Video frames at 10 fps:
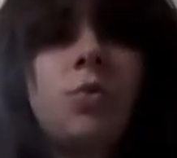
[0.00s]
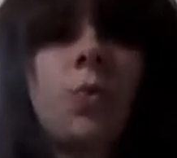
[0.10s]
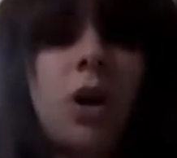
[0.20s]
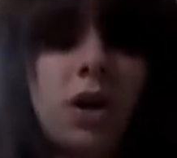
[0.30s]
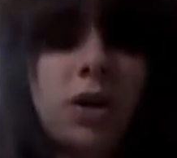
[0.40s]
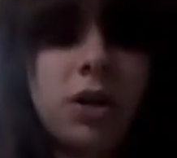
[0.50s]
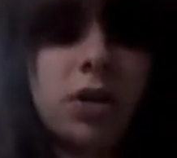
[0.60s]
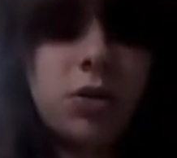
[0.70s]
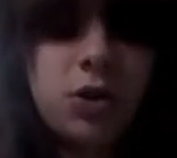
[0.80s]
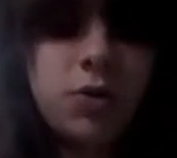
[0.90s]
while
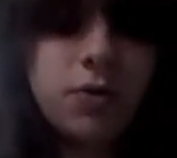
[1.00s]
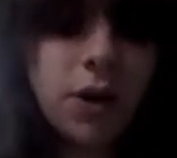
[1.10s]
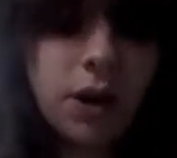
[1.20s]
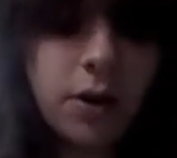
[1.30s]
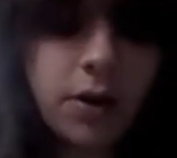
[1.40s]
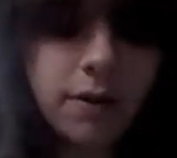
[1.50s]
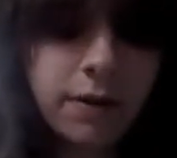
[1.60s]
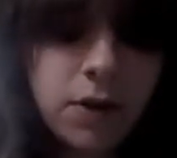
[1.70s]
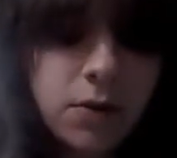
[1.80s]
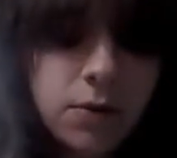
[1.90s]
you do follow a
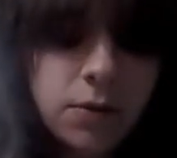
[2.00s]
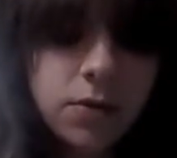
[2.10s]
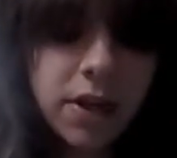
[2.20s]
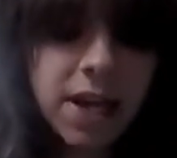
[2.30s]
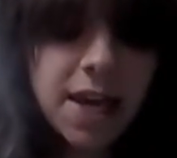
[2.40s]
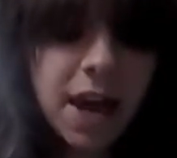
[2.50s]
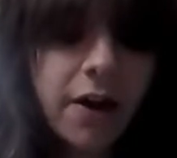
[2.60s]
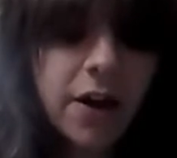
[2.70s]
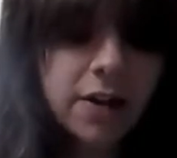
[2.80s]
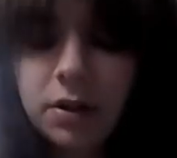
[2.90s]
few key
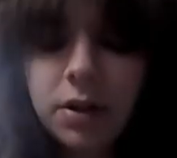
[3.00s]
characters,